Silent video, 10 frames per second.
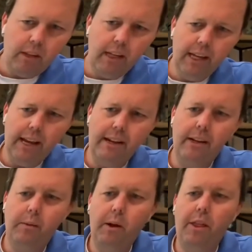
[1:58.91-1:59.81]
And
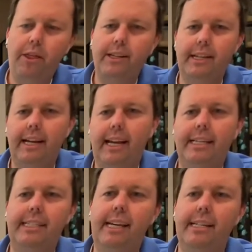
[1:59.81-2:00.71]
uh, one of the things that I can't
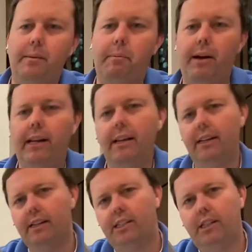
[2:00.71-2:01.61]
stand is a buck
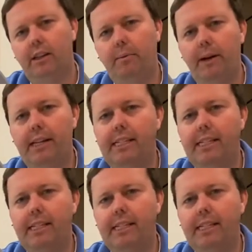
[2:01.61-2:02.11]
sl bucket